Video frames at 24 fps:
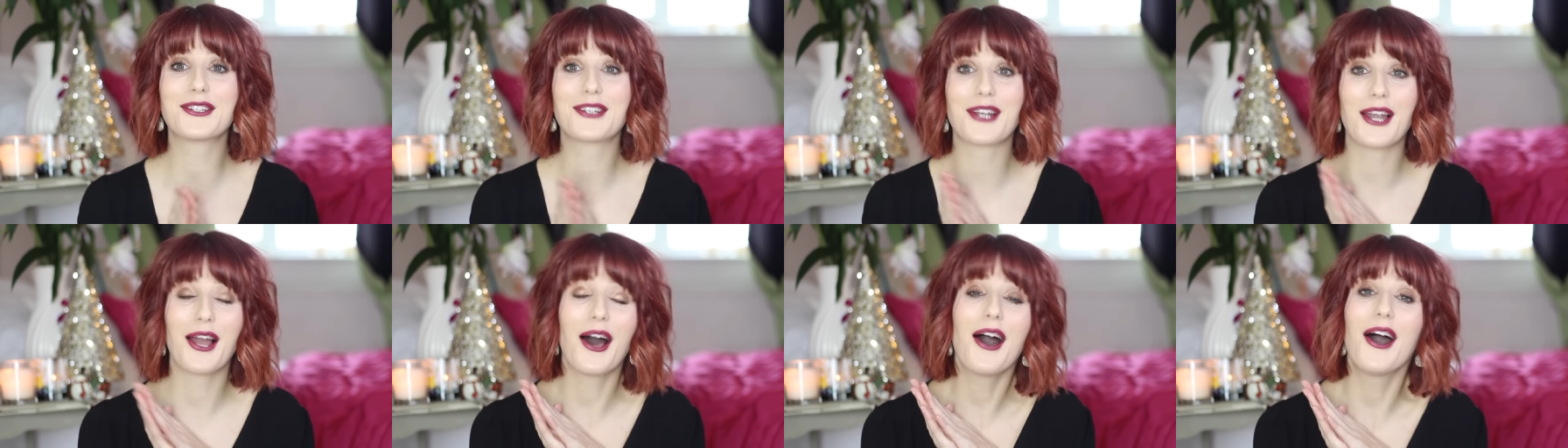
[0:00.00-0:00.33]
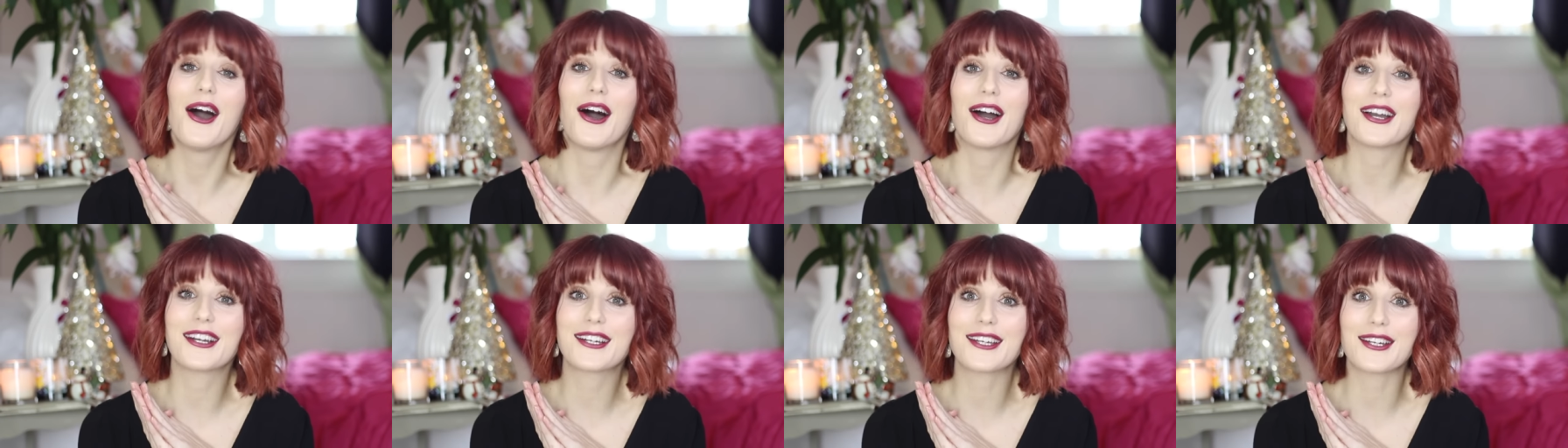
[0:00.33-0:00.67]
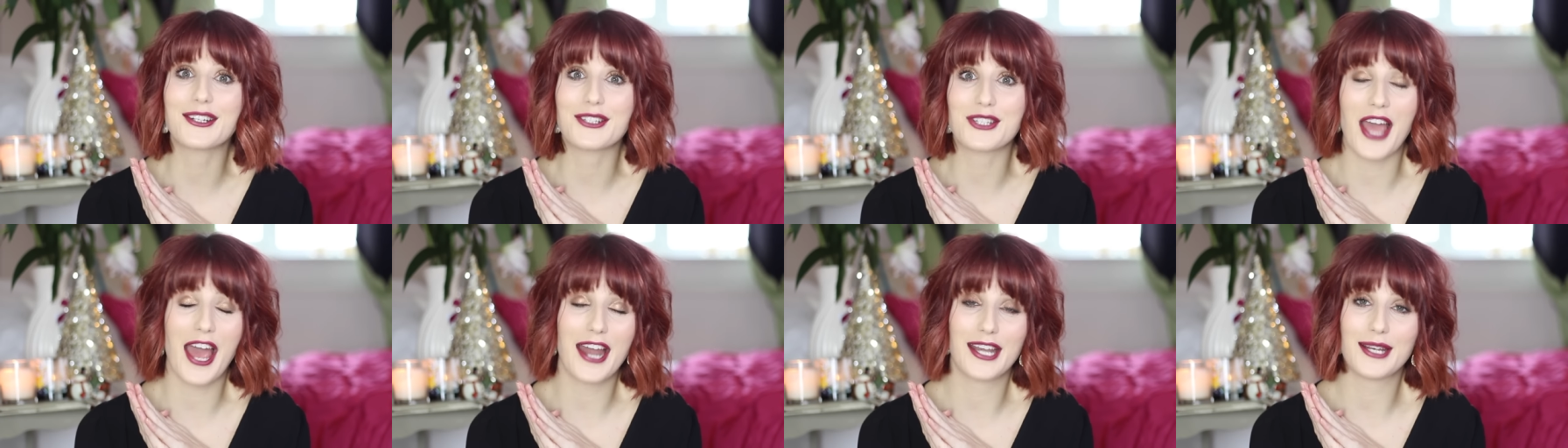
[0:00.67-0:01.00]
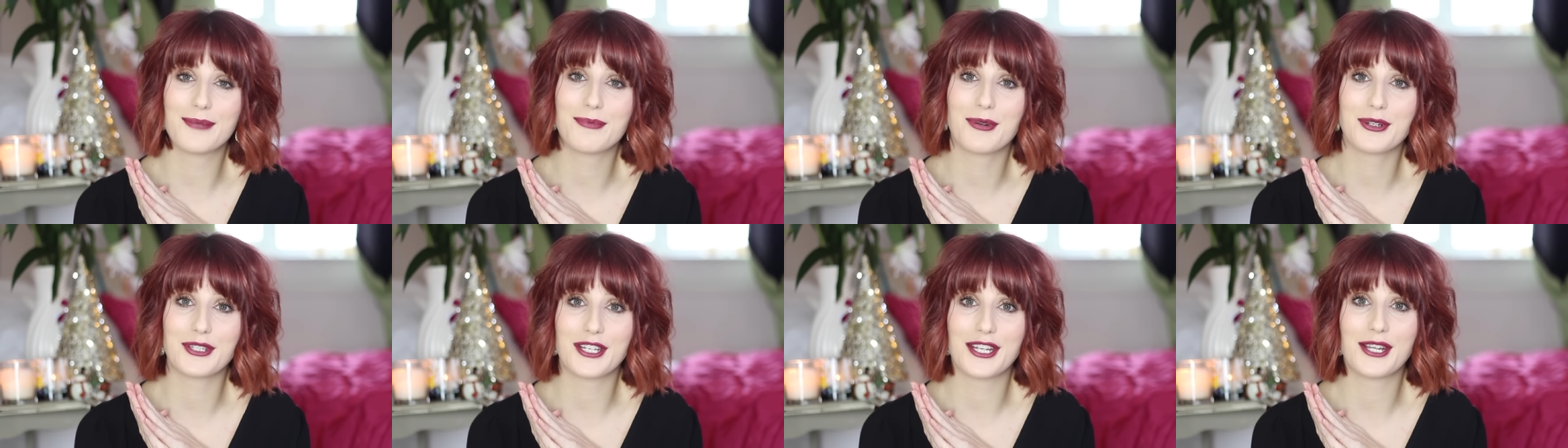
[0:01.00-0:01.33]
good luck to
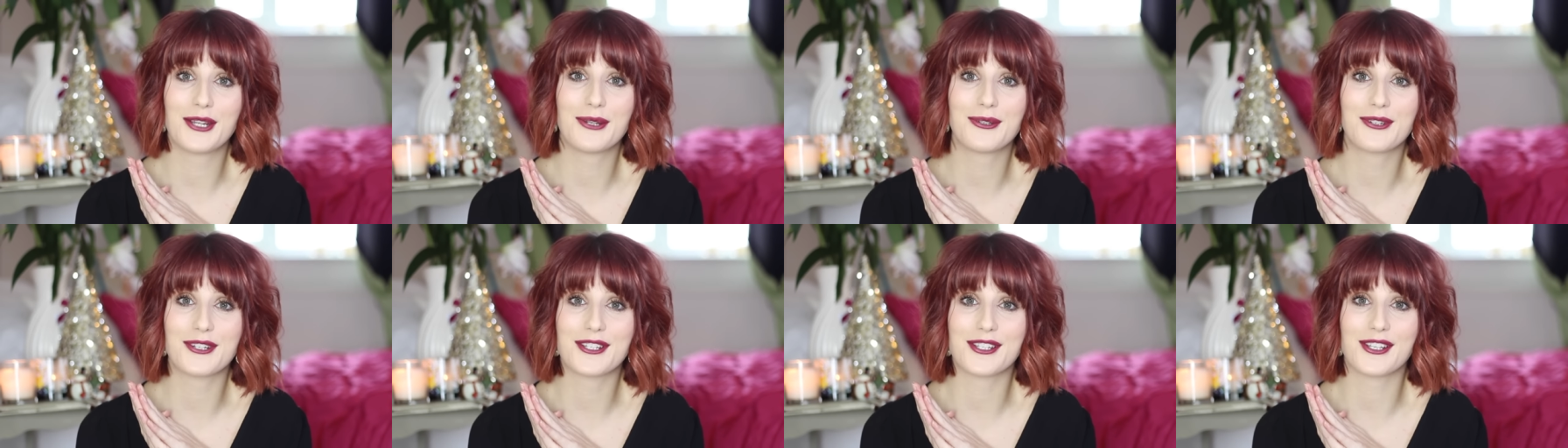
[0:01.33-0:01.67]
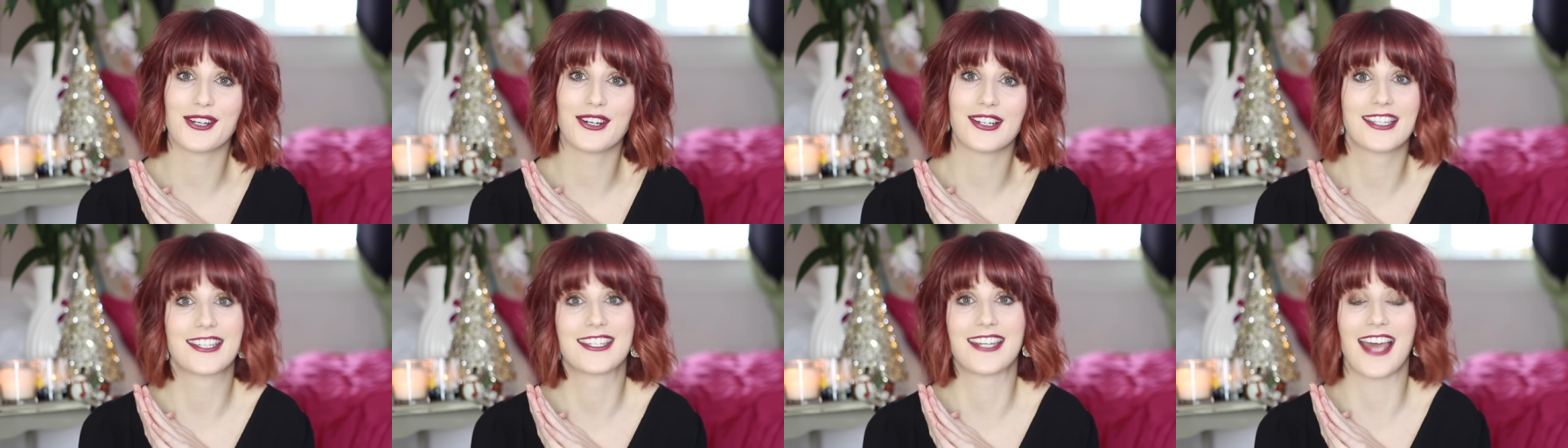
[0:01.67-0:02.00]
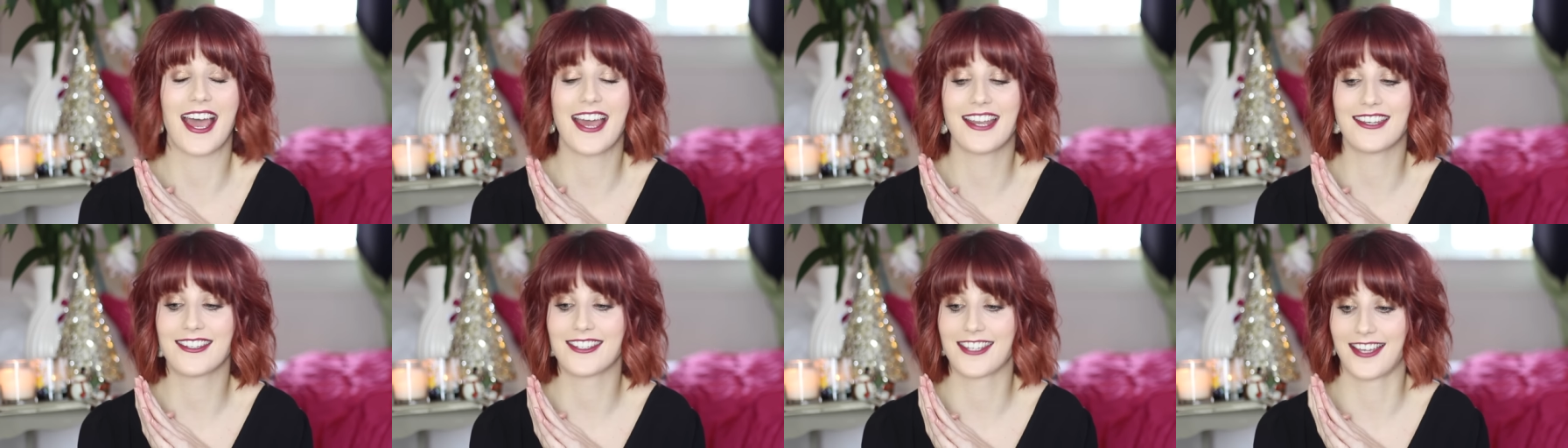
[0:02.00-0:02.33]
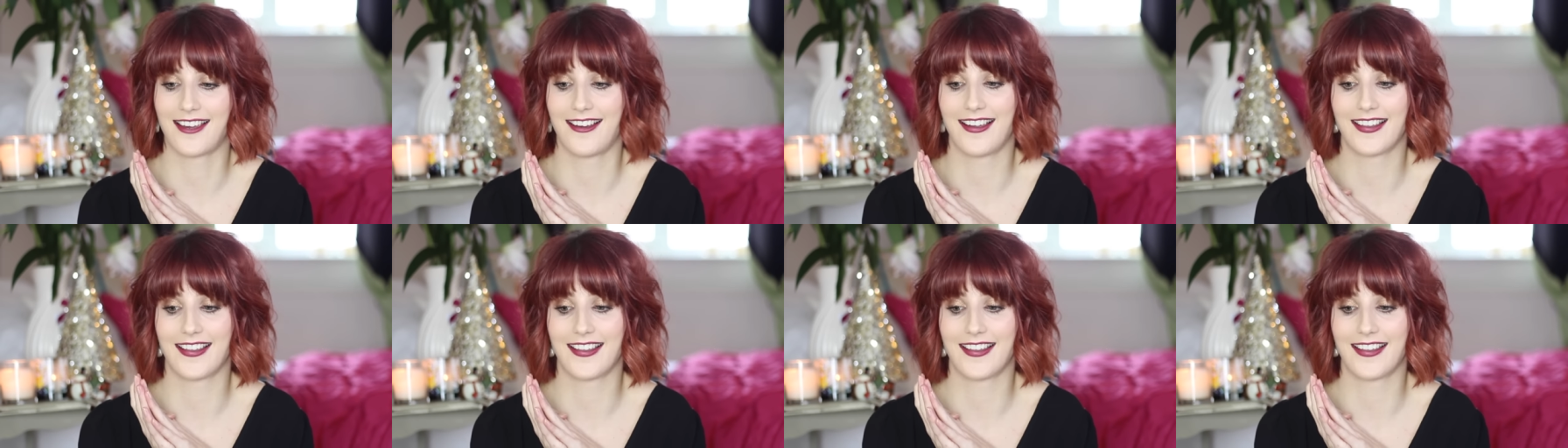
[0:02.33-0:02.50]
anybody who decides to enter.